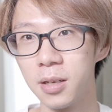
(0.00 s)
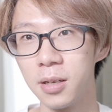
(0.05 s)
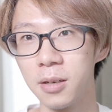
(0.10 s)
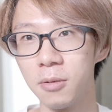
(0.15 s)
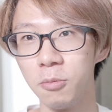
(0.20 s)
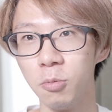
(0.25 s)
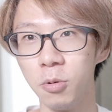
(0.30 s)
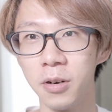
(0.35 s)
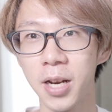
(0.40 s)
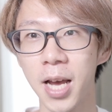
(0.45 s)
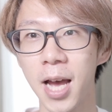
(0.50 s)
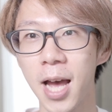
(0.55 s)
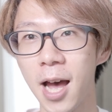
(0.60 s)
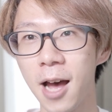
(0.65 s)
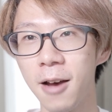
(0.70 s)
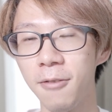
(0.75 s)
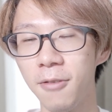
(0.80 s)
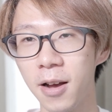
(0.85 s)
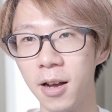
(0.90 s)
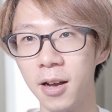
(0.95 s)
would
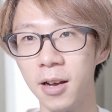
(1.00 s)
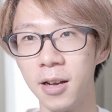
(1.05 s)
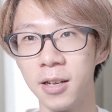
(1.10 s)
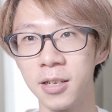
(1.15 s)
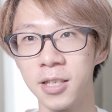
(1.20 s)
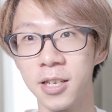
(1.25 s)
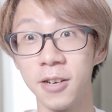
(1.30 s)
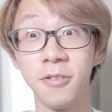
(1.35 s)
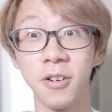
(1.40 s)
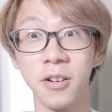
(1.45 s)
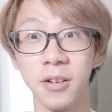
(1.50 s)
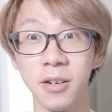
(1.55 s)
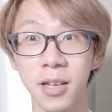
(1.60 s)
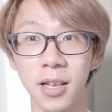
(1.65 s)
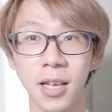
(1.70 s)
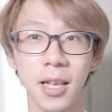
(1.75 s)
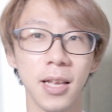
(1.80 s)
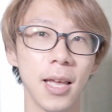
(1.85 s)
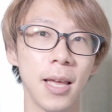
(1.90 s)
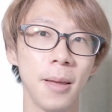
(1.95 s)
have a different
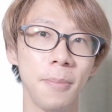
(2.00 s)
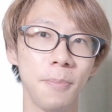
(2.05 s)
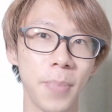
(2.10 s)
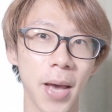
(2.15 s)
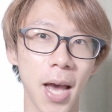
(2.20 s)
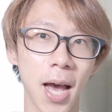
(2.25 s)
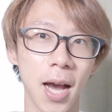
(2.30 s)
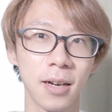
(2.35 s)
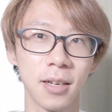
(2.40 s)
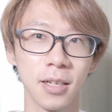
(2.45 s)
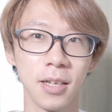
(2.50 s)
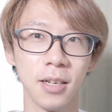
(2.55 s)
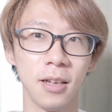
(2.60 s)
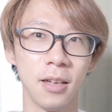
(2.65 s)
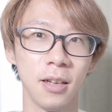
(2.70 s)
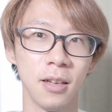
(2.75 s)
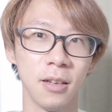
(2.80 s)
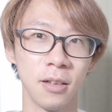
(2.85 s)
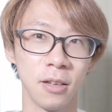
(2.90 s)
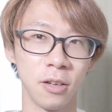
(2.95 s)
impact
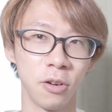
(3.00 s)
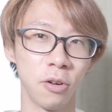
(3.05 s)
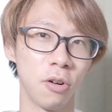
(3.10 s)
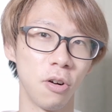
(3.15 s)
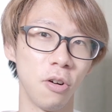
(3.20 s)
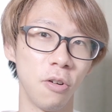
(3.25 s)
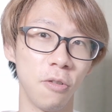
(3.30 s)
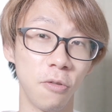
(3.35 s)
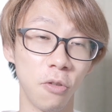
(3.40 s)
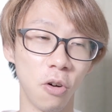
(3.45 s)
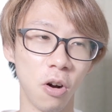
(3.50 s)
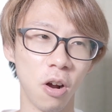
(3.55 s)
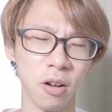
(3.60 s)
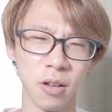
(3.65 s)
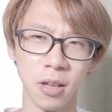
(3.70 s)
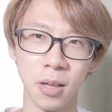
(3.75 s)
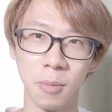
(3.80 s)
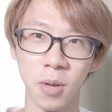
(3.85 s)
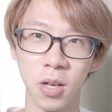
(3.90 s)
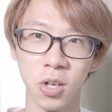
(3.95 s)
in your overall
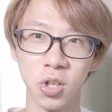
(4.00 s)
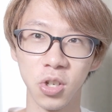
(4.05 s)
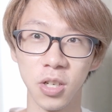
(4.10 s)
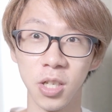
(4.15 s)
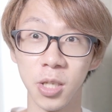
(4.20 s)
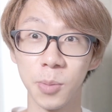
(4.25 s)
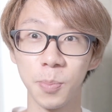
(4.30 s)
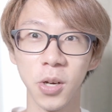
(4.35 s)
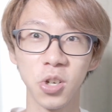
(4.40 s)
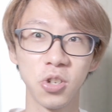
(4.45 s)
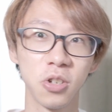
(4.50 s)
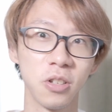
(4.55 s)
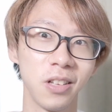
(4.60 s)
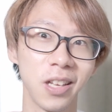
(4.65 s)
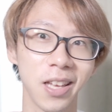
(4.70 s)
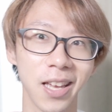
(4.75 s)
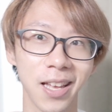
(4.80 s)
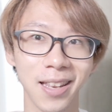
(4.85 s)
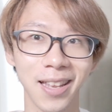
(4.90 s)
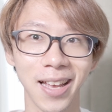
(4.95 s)
image,
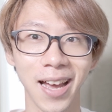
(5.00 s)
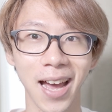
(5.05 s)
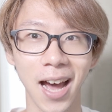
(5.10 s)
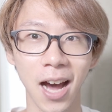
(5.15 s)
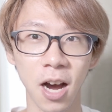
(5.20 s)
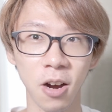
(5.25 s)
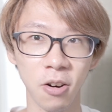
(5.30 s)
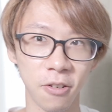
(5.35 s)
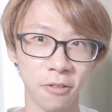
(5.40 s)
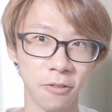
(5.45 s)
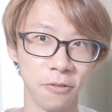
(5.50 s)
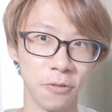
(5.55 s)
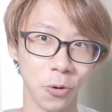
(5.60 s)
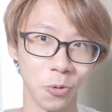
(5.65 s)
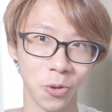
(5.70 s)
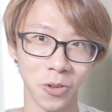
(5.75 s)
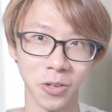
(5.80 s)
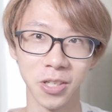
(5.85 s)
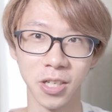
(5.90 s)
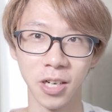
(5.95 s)
especially in the outer
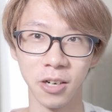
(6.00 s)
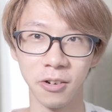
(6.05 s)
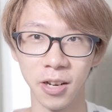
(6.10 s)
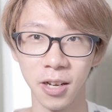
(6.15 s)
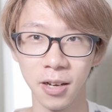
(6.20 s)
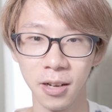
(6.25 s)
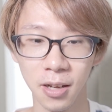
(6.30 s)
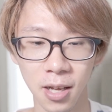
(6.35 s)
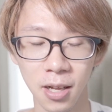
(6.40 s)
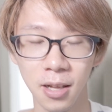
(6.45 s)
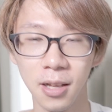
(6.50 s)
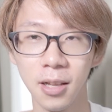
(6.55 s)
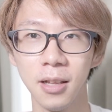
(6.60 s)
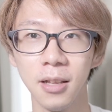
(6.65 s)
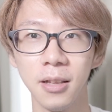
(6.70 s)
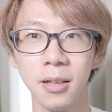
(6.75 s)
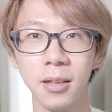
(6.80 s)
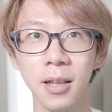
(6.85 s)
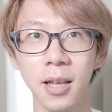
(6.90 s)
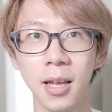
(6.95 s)
focus area.
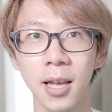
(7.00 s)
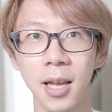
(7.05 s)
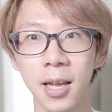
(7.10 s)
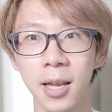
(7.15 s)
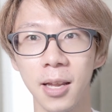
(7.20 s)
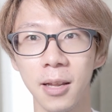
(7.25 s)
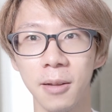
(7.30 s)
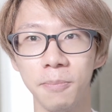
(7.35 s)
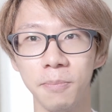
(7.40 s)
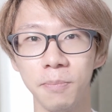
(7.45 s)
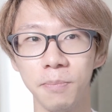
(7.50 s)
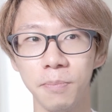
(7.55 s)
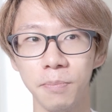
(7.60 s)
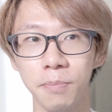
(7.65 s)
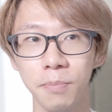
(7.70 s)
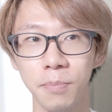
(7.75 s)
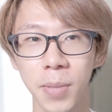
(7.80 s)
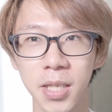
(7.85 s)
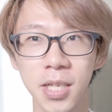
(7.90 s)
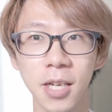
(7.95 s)
And
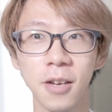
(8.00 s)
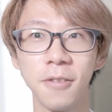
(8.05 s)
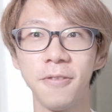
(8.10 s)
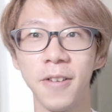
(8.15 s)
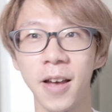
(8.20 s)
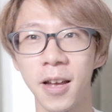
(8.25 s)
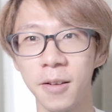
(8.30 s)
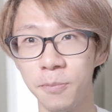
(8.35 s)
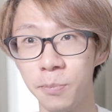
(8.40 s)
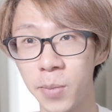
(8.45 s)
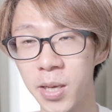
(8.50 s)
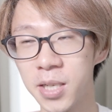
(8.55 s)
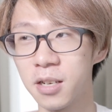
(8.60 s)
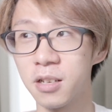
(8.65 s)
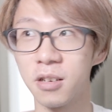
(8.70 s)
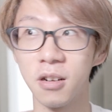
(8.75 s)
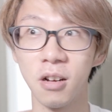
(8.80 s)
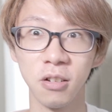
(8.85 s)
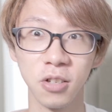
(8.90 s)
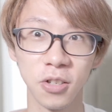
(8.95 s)
basic
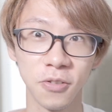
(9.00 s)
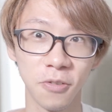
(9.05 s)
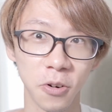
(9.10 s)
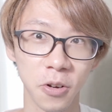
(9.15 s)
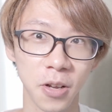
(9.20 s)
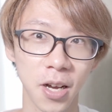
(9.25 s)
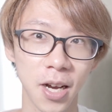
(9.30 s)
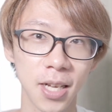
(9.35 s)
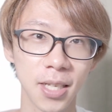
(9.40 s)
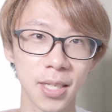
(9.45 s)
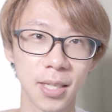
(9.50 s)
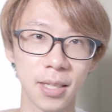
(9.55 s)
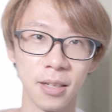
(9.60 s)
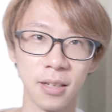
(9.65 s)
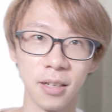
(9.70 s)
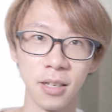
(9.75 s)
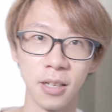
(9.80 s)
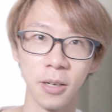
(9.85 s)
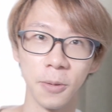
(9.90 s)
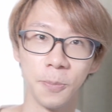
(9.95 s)
knowledge for you guys,
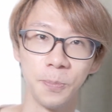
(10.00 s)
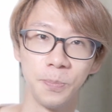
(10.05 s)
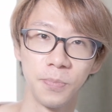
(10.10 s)
the